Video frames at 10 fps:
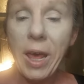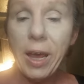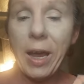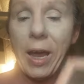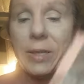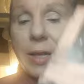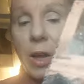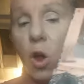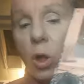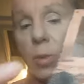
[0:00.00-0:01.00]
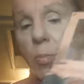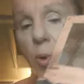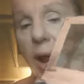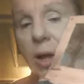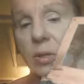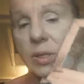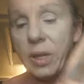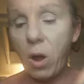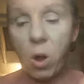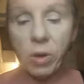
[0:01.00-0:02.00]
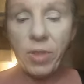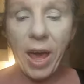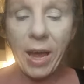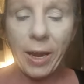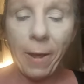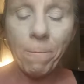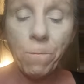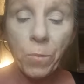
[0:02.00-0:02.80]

It has like all the browns and all of that in it.